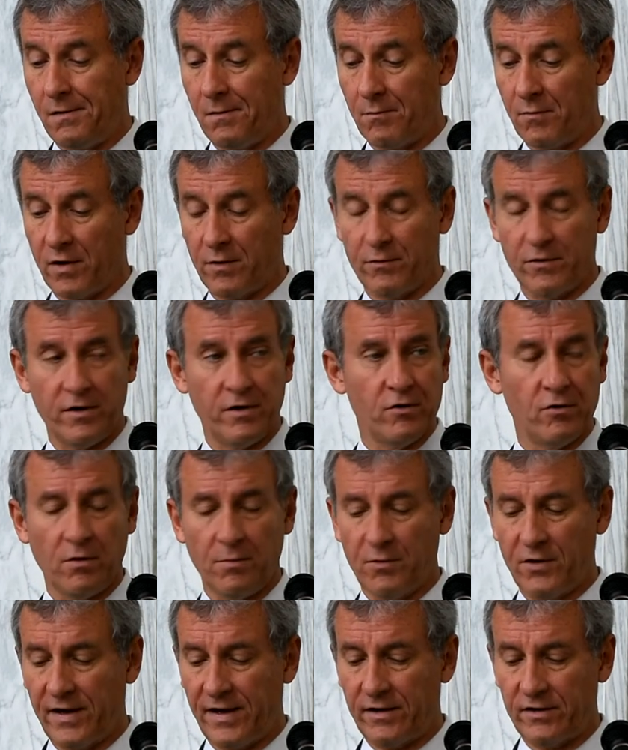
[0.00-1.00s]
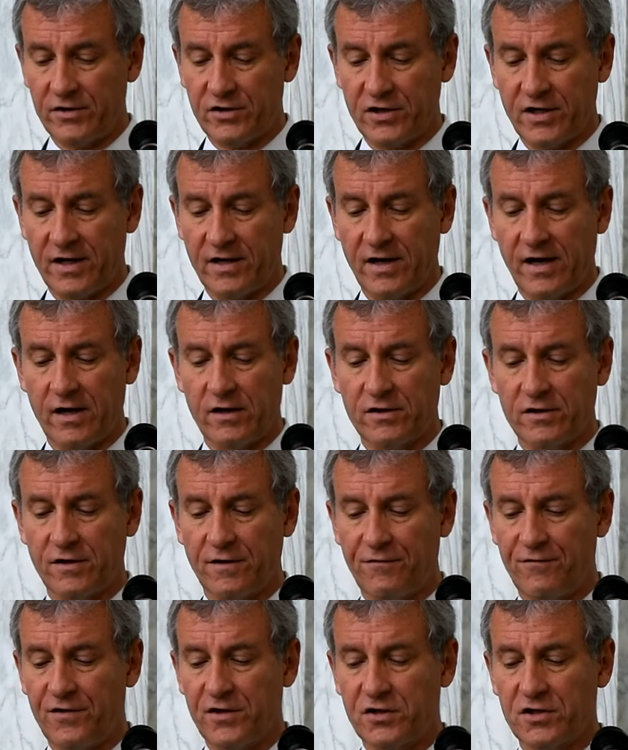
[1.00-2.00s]
But renewable energy and
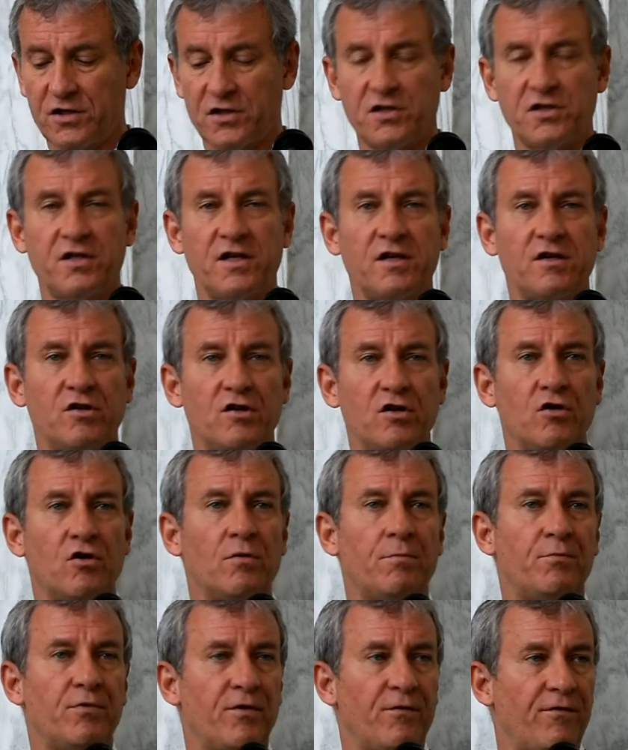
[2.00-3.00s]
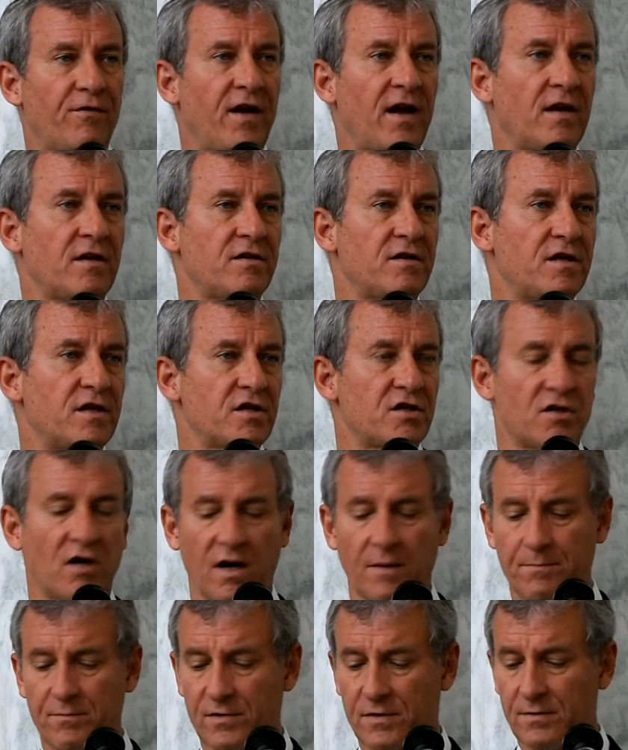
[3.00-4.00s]
energy efficiency do present this
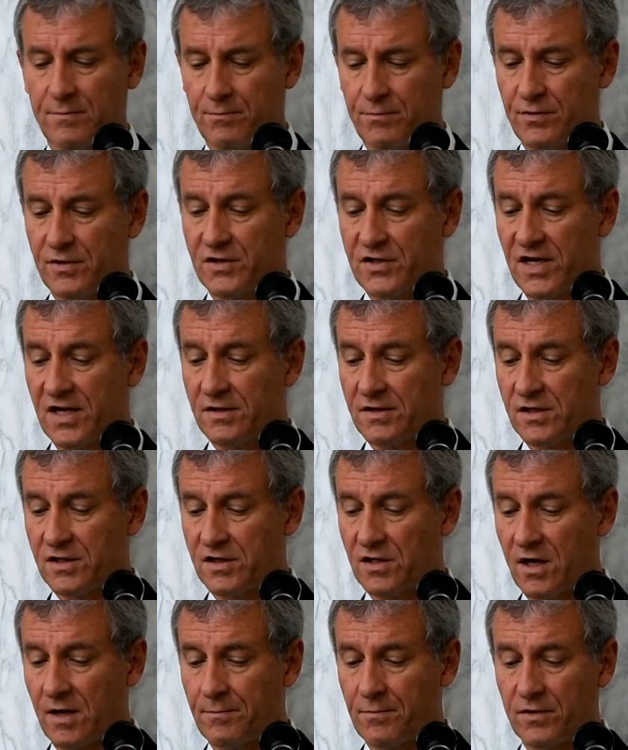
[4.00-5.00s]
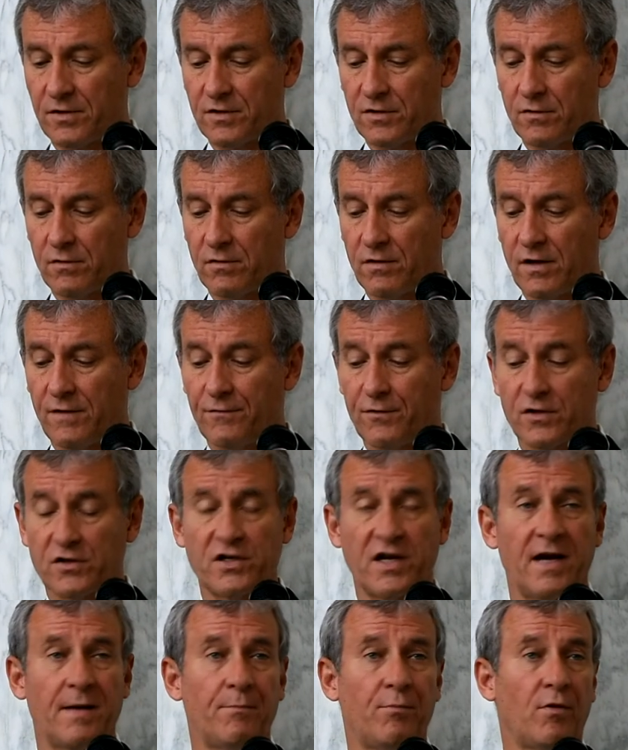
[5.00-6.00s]
opportunity. For
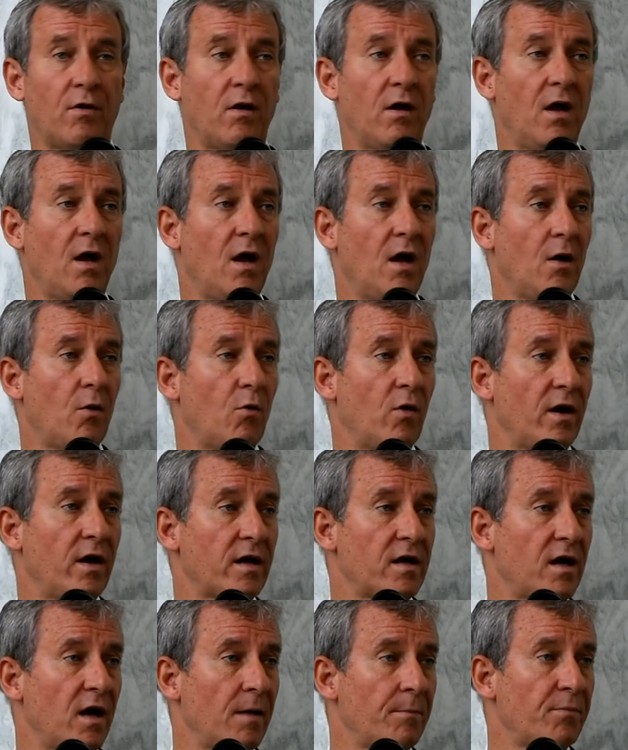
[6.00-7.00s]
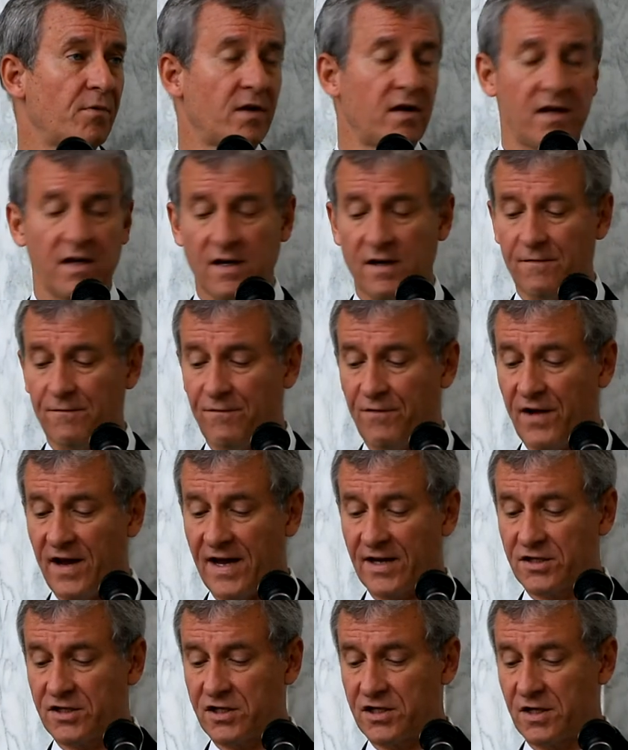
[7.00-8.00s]
example, when a company
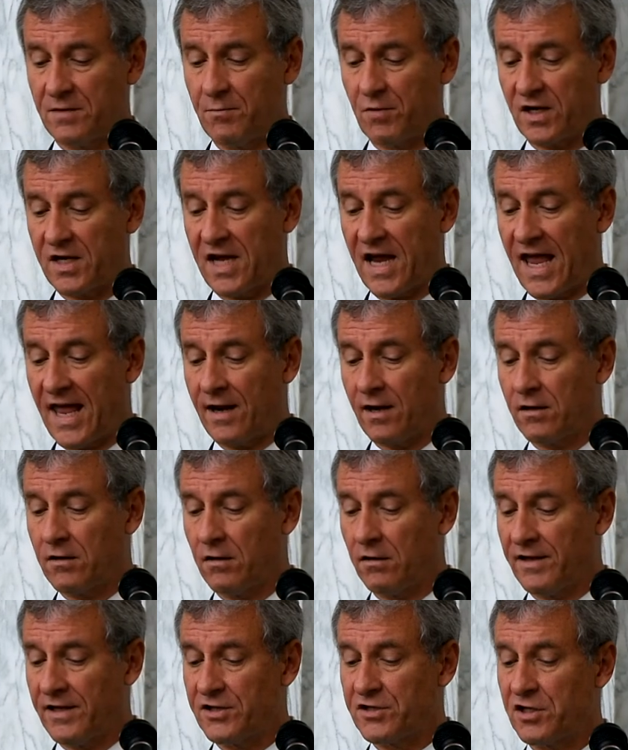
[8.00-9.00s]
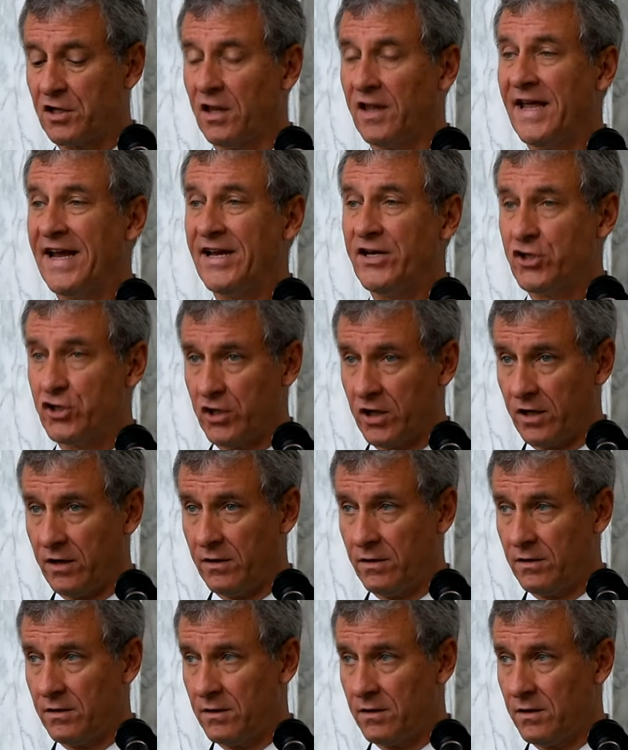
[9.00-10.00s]
invests in mechanical
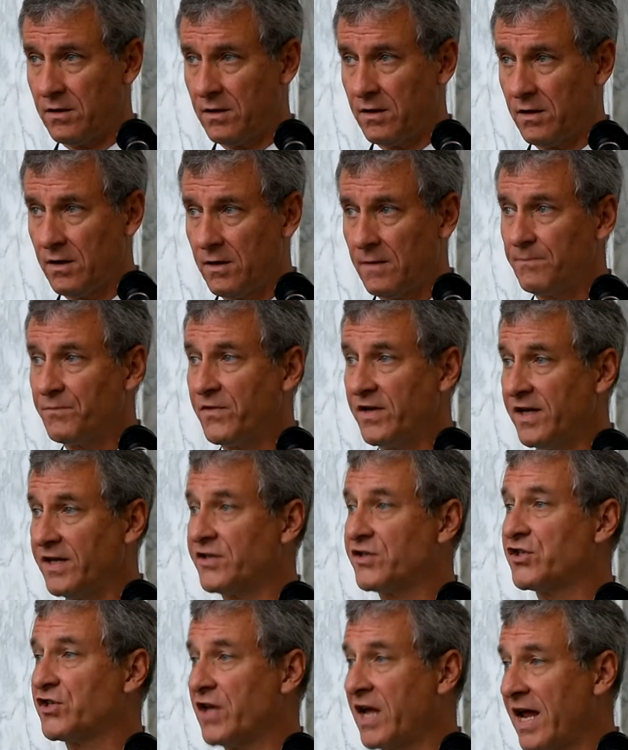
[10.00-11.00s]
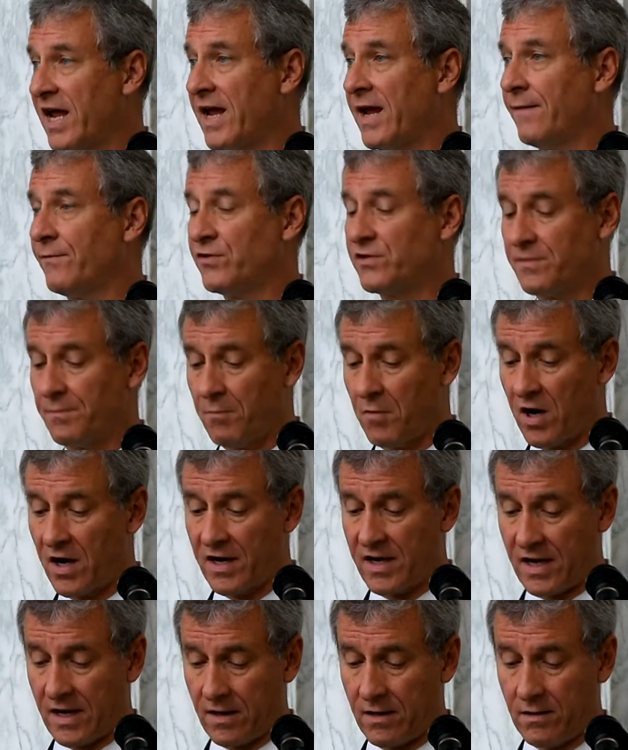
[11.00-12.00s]
insulation, it saves
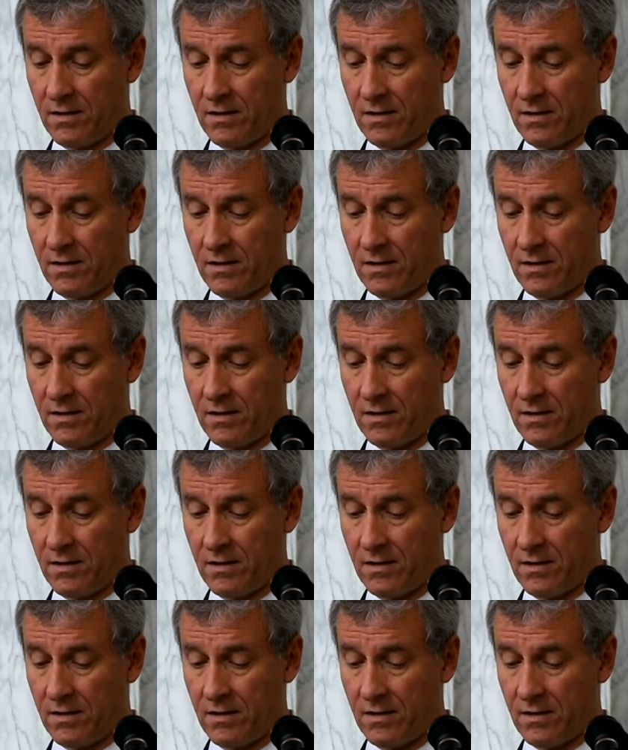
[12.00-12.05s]
money.